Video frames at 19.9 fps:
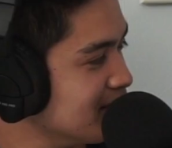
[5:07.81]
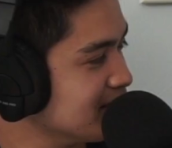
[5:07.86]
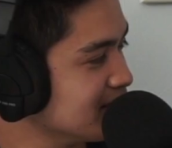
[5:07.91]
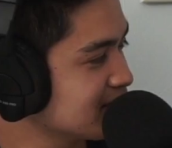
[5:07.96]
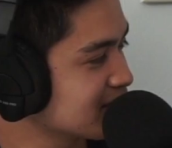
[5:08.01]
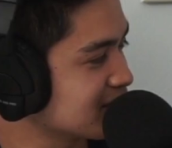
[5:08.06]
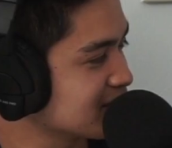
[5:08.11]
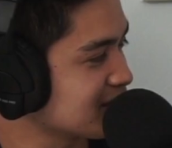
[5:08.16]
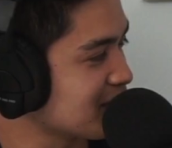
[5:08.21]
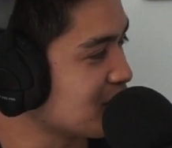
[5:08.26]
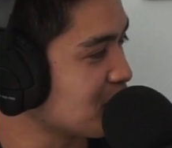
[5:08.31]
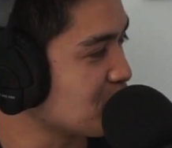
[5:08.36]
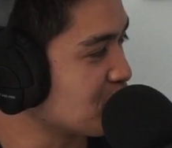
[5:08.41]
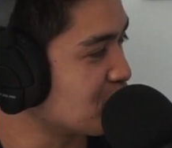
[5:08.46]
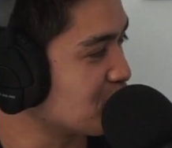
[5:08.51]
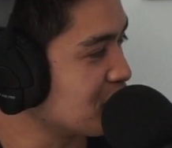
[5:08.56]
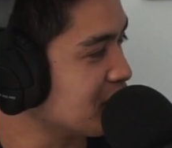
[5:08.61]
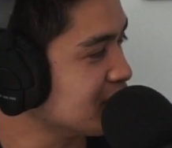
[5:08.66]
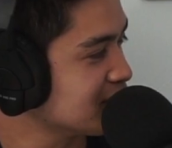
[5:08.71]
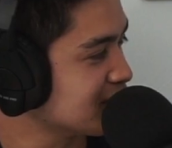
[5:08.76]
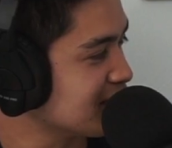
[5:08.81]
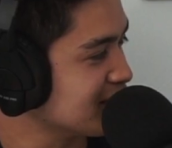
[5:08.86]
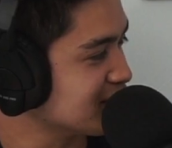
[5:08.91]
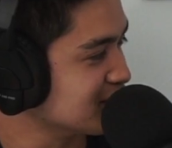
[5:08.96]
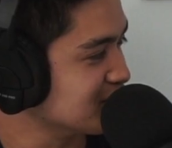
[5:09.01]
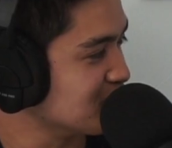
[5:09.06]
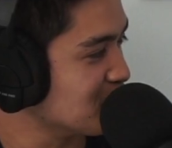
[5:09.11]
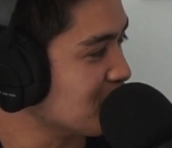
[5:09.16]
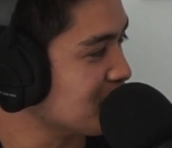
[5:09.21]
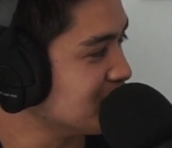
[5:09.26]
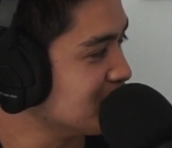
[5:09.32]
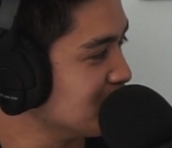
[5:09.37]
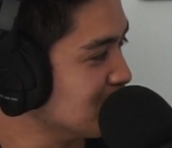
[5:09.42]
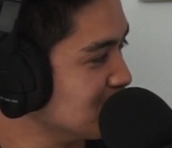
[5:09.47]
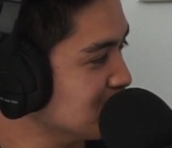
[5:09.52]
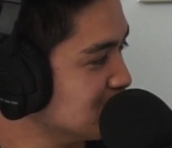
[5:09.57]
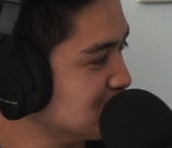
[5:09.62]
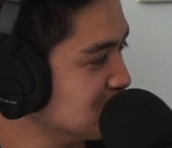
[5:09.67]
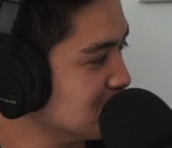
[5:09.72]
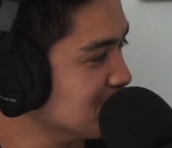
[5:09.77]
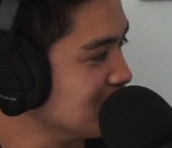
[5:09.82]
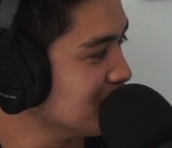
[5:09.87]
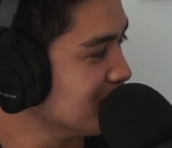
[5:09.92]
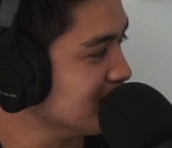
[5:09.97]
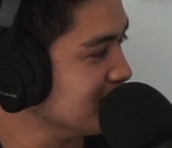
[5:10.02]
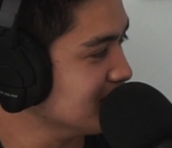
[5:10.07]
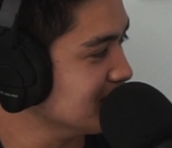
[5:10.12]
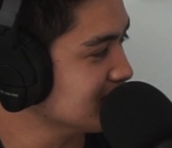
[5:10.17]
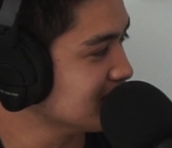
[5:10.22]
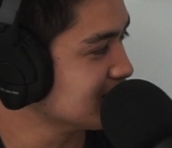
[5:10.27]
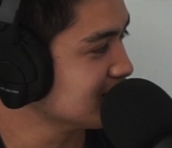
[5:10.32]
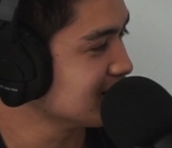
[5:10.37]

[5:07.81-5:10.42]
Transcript: is? Because I know Grace has no idea what TubeBuddy is.